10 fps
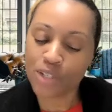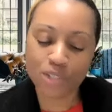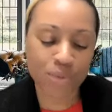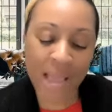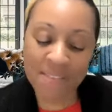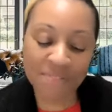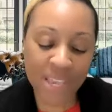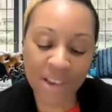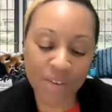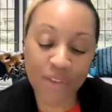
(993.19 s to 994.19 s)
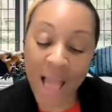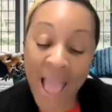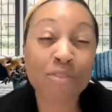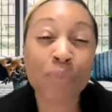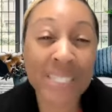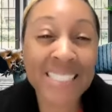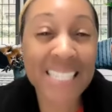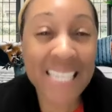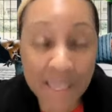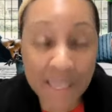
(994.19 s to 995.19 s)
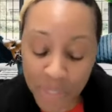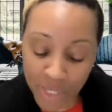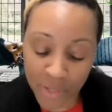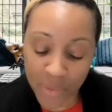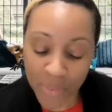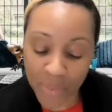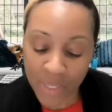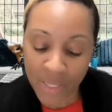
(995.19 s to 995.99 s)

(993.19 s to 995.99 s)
do not fear, for I have redeemed you.